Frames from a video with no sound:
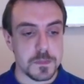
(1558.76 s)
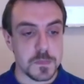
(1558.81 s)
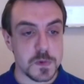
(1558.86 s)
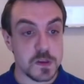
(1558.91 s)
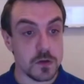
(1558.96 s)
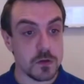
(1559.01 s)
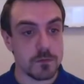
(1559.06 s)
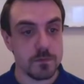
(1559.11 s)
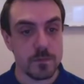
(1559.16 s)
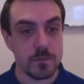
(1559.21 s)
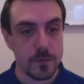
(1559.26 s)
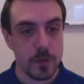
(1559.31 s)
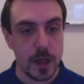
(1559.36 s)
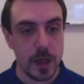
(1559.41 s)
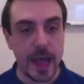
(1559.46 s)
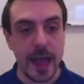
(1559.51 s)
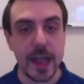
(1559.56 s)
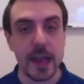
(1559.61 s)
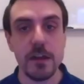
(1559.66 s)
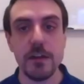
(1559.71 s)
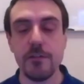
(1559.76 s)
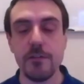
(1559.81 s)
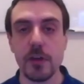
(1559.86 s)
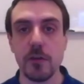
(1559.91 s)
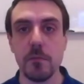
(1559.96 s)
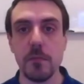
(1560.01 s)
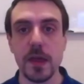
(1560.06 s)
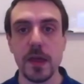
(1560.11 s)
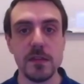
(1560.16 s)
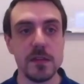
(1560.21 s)
So highly
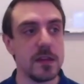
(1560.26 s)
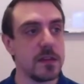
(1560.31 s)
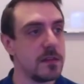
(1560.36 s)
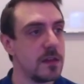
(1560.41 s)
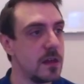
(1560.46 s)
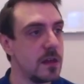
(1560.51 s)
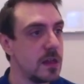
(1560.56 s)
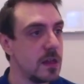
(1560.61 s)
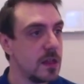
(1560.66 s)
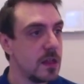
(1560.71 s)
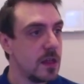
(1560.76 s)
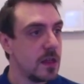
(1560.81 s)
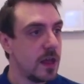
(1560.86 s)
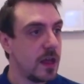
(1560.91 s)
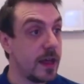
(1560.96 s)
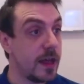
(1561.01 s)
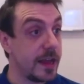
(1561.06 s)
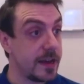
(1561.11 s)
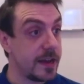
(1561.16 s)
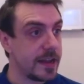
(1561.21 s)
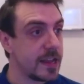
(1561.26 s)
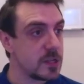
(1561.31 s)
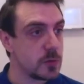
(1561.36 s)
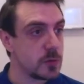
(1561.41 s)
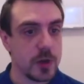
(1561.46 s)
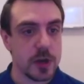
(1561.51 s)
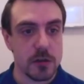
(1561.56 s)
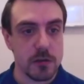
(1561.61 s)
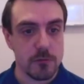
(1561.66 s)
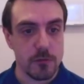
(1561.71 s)
recommended. And I guess
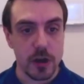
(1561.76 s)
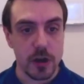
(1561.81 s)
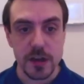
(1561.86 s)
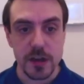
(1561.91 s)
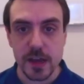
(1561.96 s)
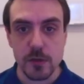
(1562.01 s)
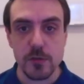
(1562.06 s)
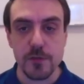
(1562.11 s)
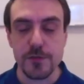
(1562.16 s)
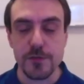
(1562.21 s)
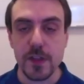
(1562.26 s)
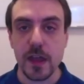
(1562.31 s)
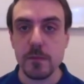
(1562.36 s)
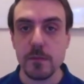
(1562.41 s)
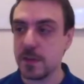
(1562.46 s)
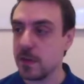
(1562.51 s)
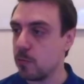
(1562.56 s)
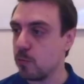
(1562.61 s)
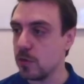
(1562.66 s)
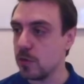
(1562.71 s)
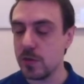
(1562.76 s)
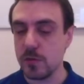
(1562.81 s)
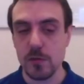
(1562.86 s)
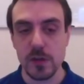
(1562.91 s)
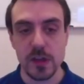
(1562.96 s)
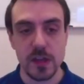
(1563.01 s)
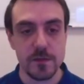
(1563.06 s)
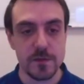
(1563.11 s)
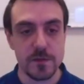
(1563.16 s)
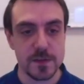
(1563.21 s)
we are running out of time, so I want to
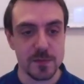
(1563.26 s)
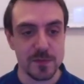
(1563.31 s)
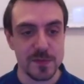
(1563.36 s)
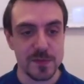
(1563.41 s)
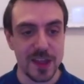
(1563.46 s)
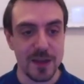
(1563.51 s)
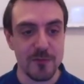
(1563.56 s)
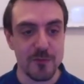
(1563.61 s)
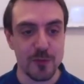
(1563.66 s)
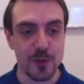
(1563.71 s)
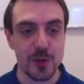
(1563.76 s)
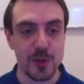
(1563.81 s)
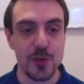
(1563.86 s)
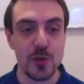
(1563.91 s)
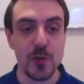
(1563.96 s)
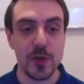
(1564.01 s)
leave some time for